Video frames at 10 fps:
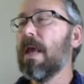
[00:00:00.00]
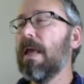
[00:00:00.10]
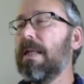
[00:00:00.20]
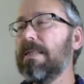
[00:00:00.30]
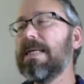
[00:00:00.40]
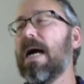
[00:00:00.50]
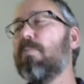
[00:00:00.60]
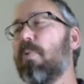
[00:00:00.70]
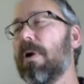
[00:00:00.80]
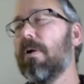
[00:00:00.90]

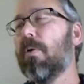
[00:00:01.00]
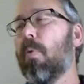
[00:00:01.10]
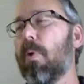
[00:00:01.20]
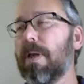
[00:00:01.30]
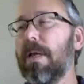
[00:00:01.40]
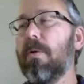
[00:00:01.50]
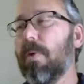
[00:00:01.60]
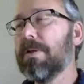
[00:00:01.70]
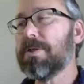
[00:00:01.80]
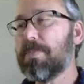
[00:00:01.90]
anytime we're working
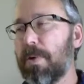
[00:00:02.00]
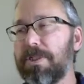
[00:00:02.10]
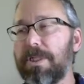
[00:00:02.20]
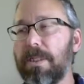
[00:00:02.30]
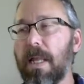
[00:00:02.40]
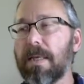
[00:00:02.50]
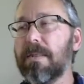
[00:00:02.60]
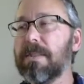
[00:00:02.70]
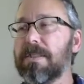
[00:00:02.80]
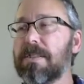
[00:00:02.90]
with a spreadsheet like
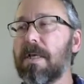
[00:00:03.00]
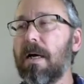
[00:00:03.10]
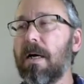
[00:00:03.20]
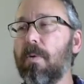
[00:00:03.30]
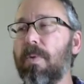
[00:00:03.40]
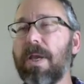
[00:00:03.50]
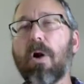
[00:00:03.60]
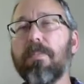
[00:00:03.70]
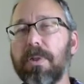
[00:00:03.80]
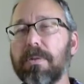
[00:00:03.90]
this, we
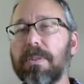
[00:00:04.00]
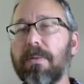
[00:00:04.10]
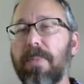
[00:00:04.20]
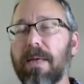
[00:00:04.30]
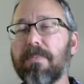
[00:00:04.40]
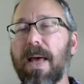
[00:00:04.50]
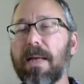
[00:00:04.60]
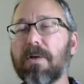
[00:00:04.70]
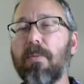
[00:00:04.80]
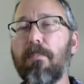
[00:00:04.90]
are building a
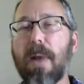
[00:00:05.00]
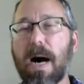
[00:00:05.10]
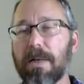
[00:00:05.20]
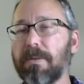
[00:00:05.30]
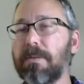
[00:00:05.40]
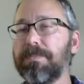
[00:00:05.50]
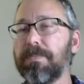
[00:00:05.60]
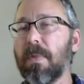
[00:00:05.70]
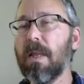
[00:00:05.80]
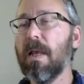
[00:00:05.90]
mathematical model.
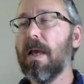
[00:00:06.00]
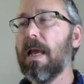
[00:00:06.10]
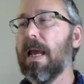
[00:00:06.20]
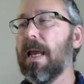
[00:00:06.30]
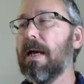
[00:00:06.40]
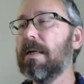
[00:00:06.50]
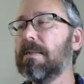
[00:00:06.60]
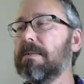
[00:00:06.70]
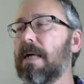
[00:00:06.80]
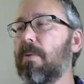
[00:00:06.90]

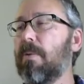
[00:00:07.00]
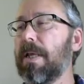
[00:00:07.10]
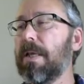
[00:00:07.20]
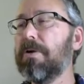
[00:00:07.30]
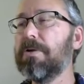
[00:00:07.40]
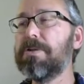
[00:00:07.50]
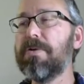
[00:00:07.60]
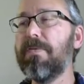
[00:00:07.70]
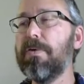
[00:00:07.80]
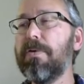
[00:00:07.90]
And I want to introduce
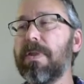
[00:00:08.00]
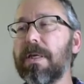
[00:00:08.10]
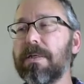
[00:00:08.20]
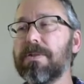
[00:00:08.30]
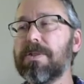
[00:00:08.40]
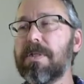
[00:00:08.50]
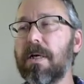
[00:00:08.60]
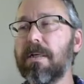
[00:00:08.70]
a few things,